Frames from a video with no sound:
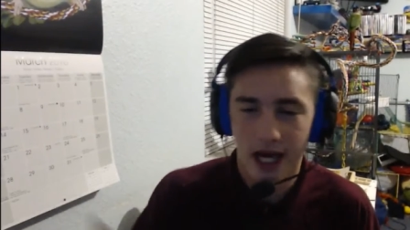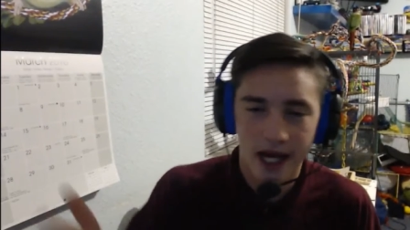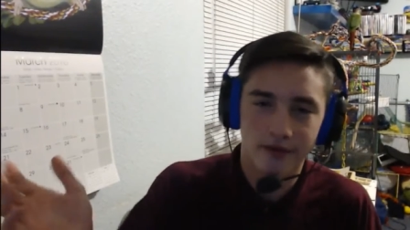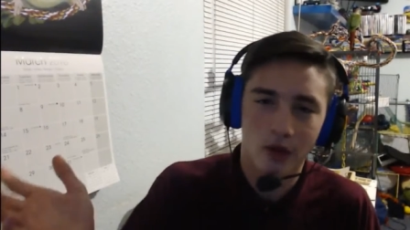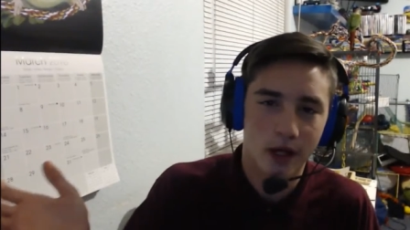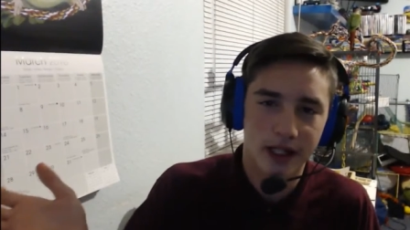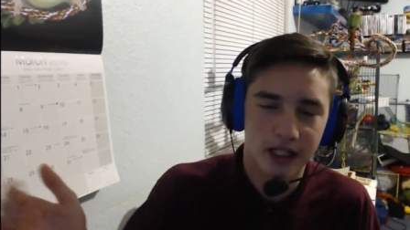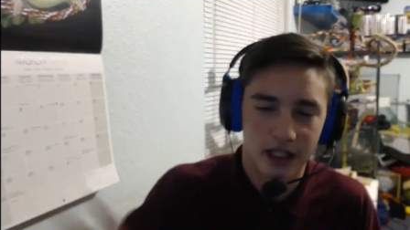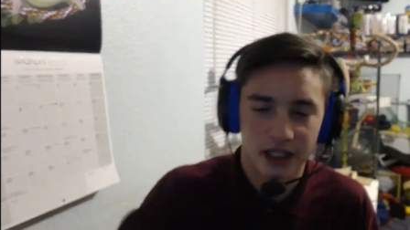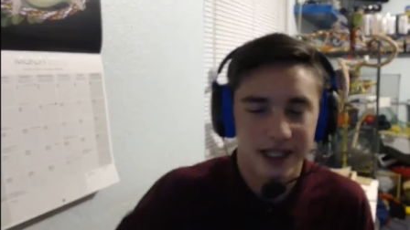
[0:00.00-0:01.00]
I have no
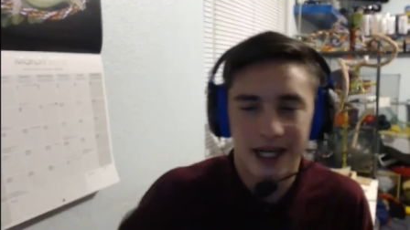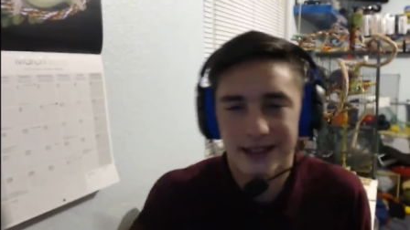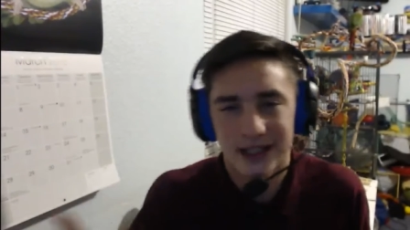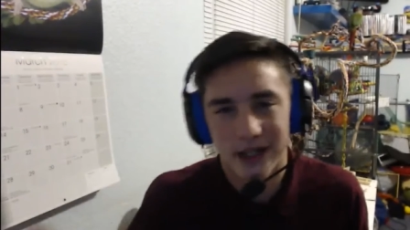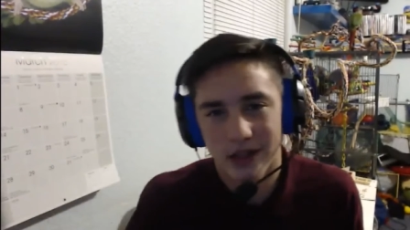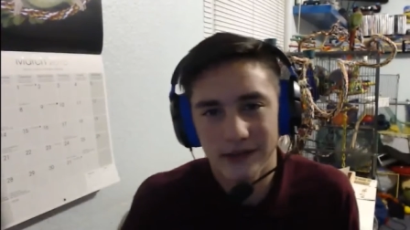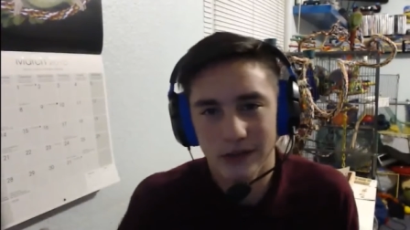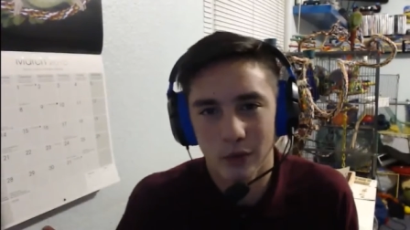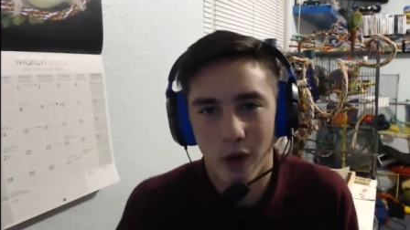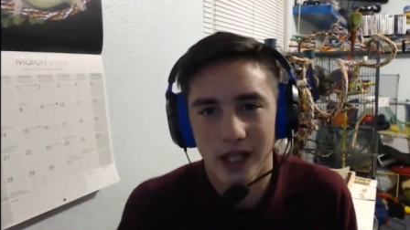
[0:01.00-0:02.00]
idea, guys. I don't
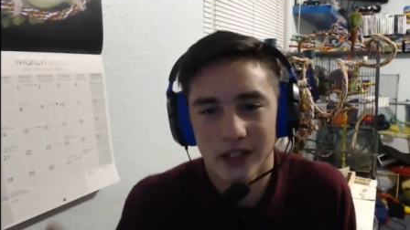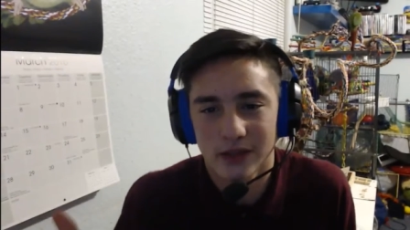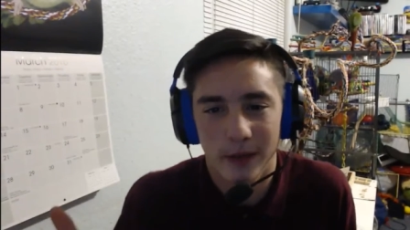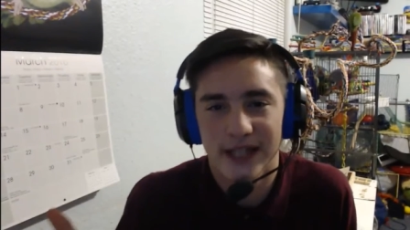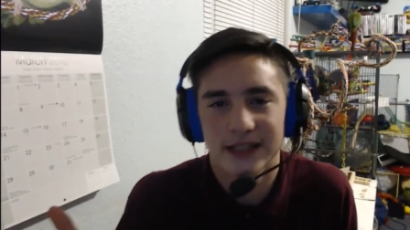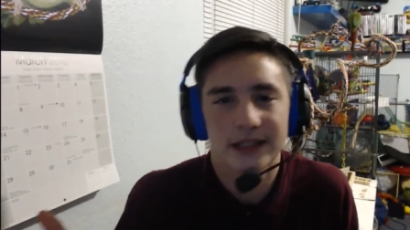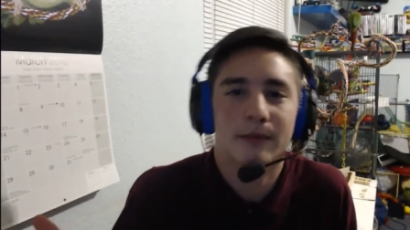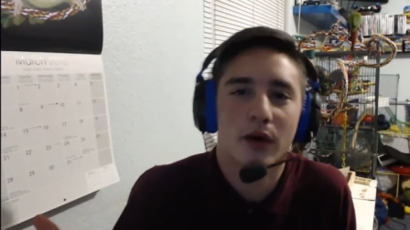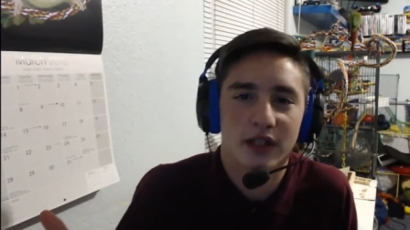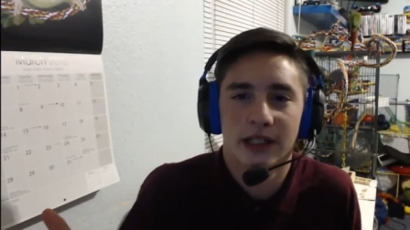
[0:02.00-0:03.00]
even watch
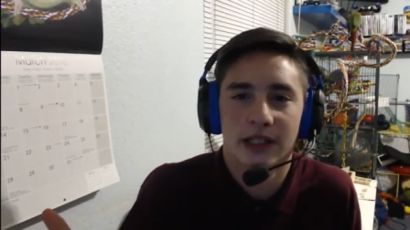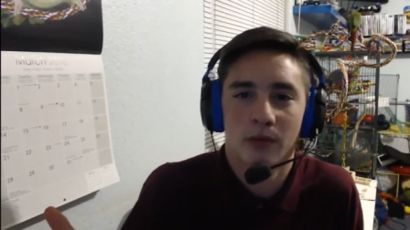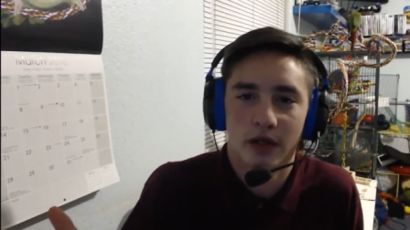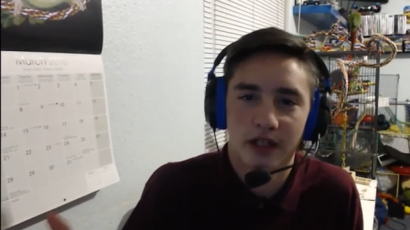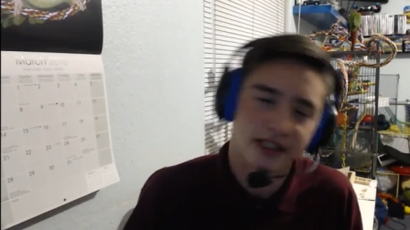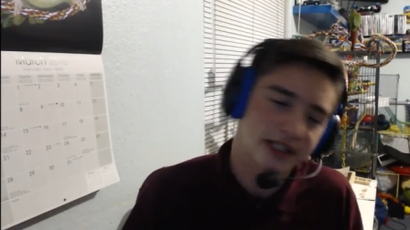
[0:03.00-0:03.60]
basketball anymore.